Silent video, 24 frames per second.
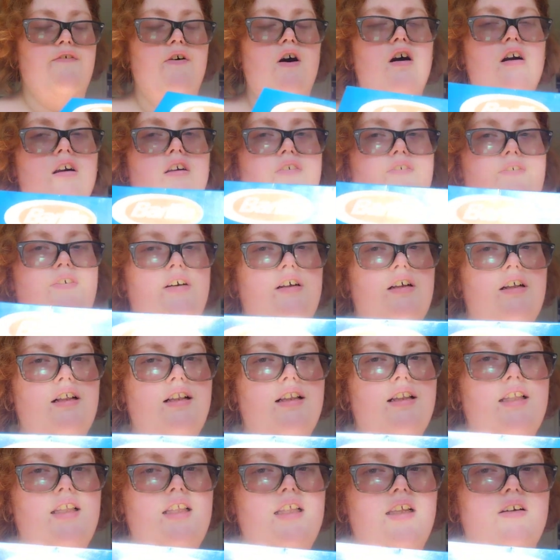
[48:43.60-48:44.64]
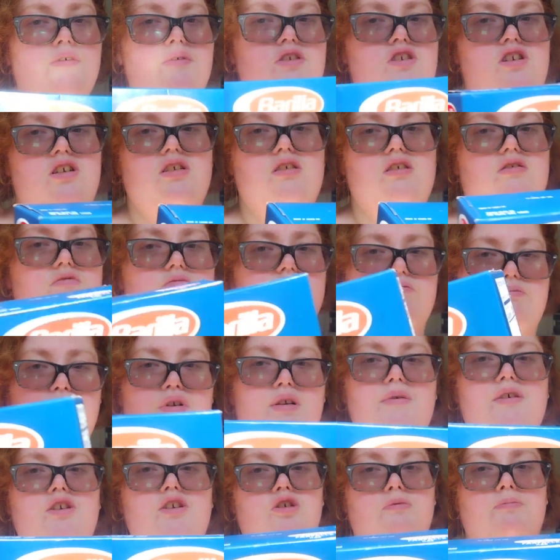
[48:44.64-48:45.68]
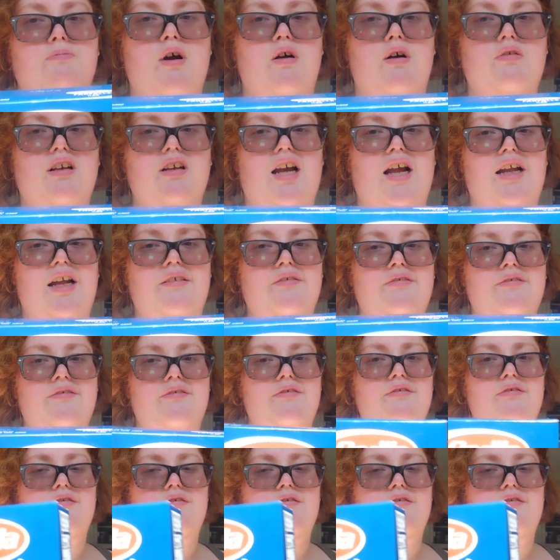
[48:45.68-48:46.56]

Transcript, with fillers: Farfalle, which is pretty much your bow tie,